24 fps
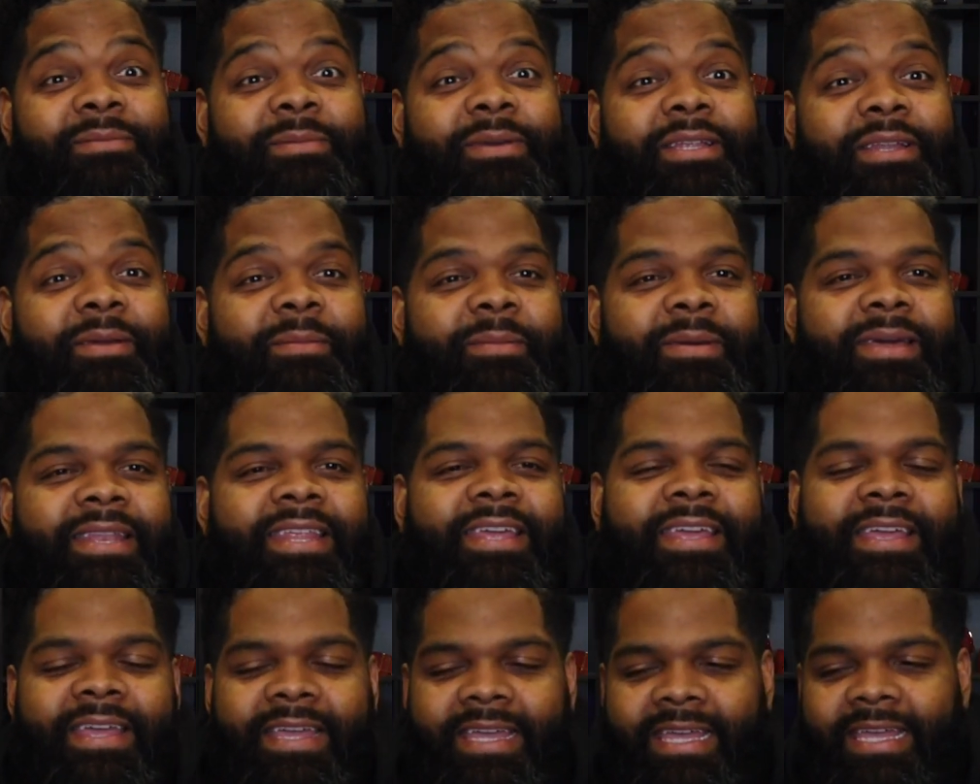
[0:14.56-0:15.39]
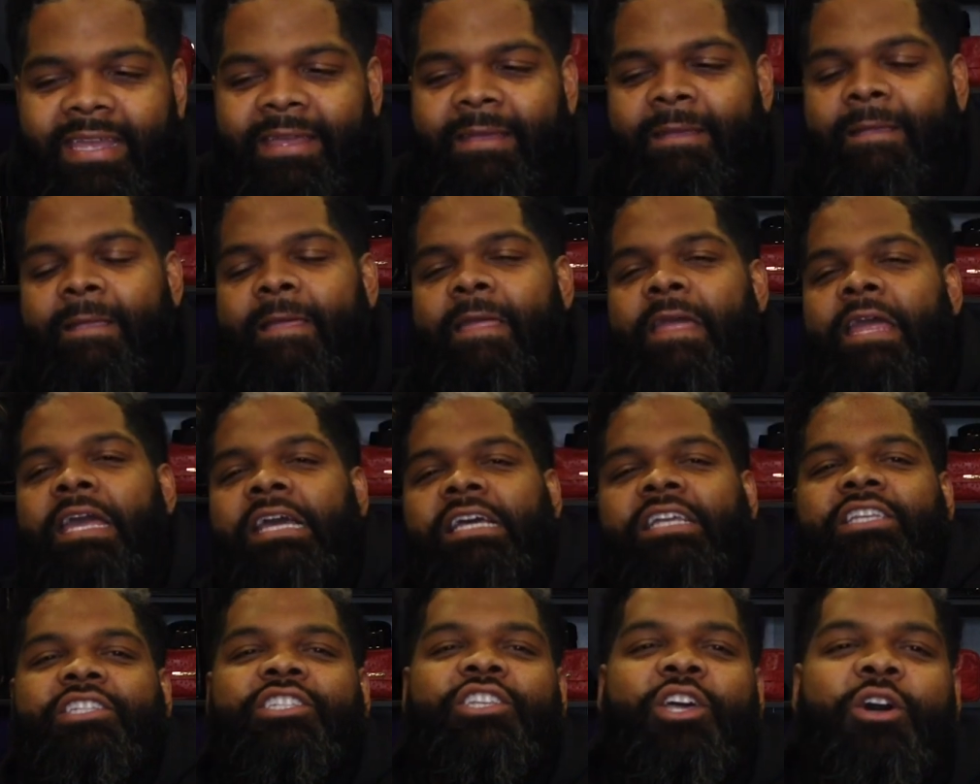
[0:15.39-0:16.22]
it's been a minute.
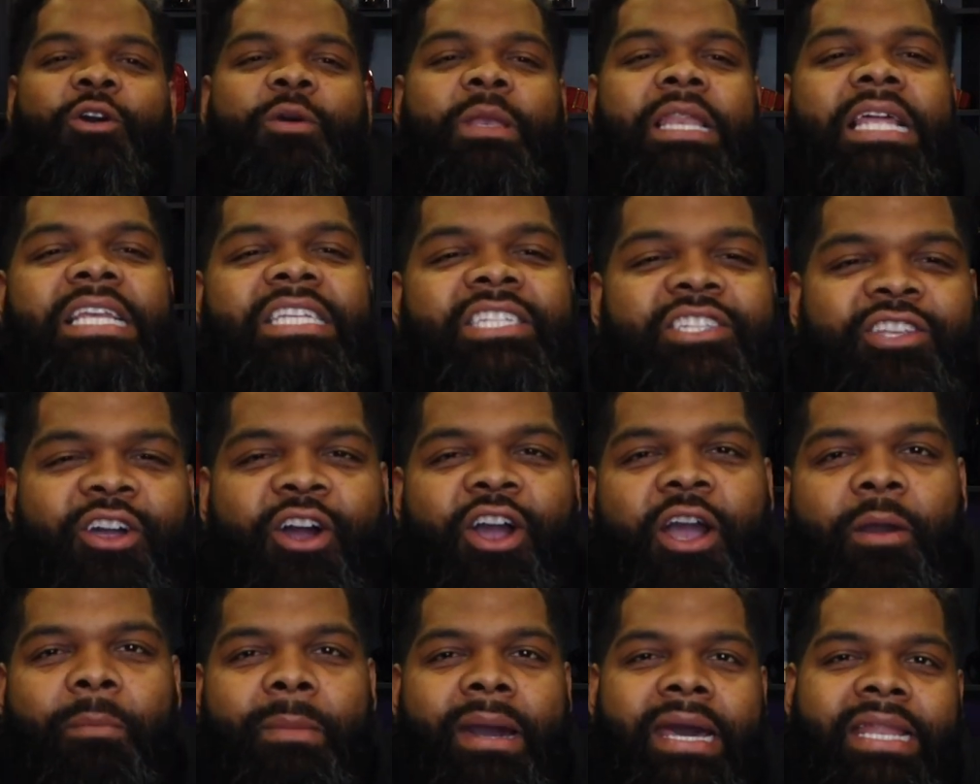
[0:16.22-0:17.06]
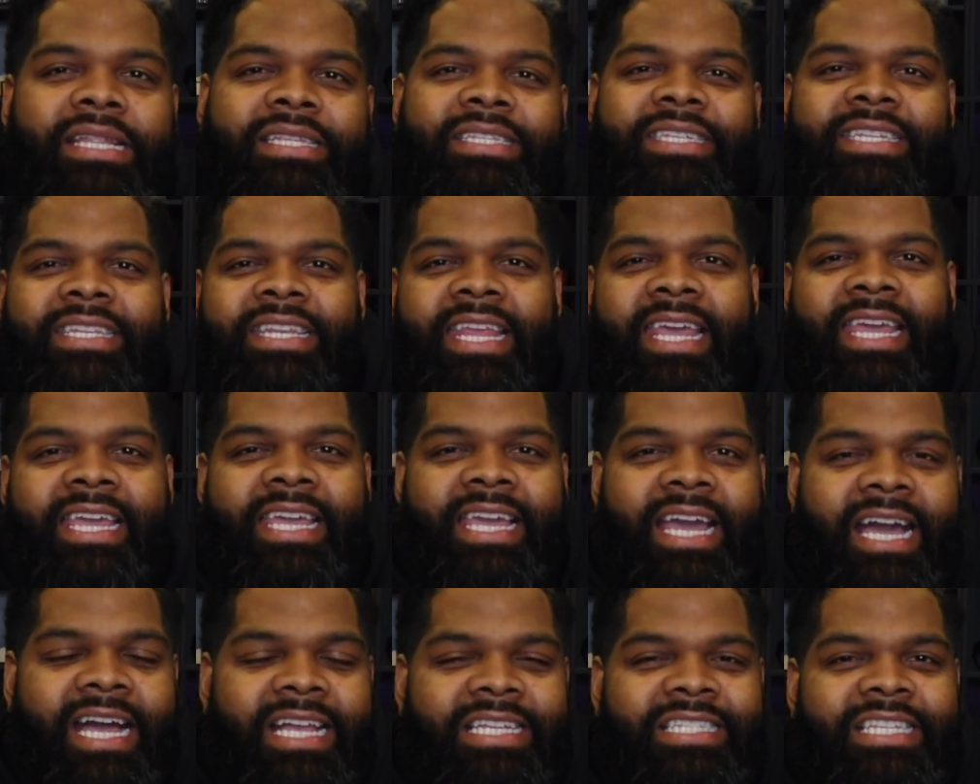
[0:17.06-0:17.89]
So let's talk about it
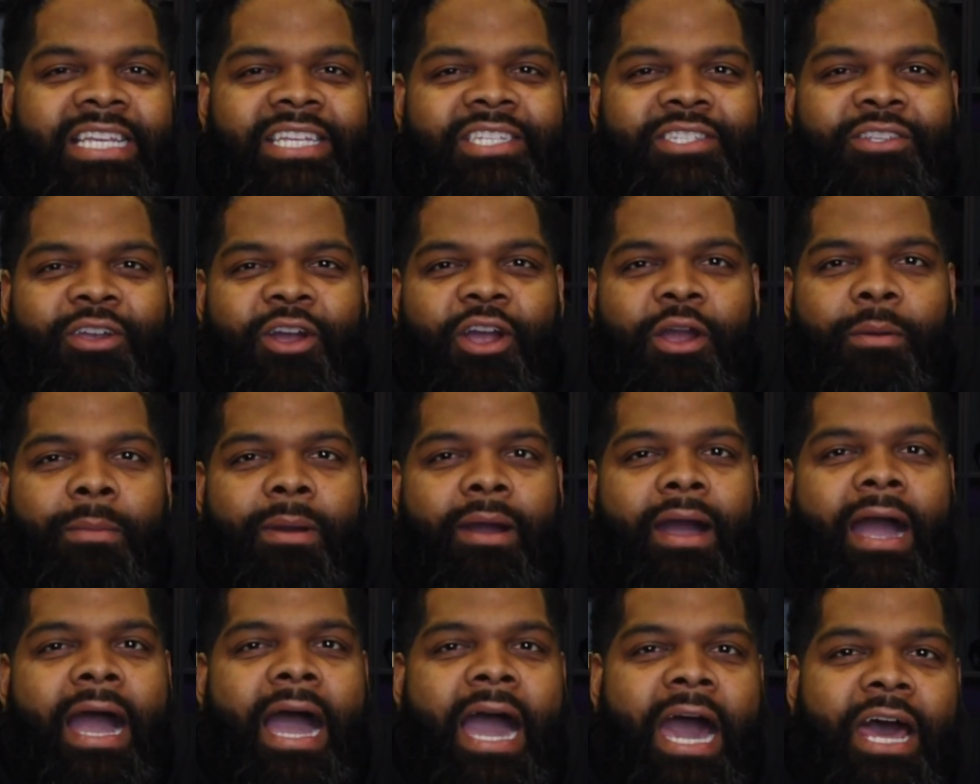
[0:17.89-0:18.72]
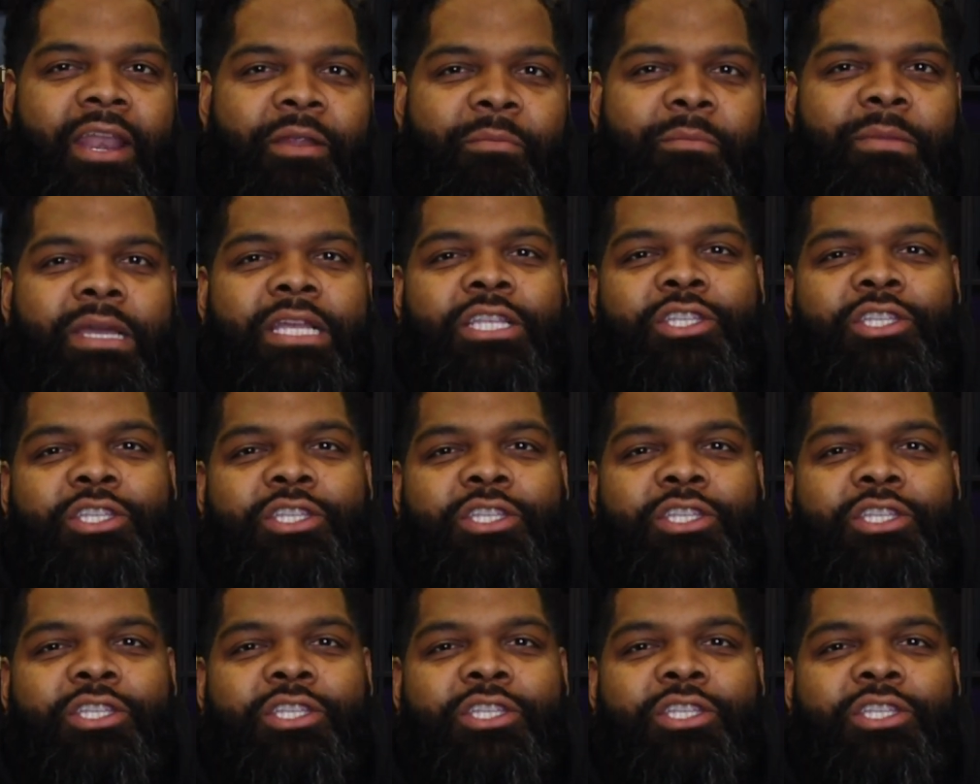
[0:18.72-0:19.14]
today, guys. Let's talk about how to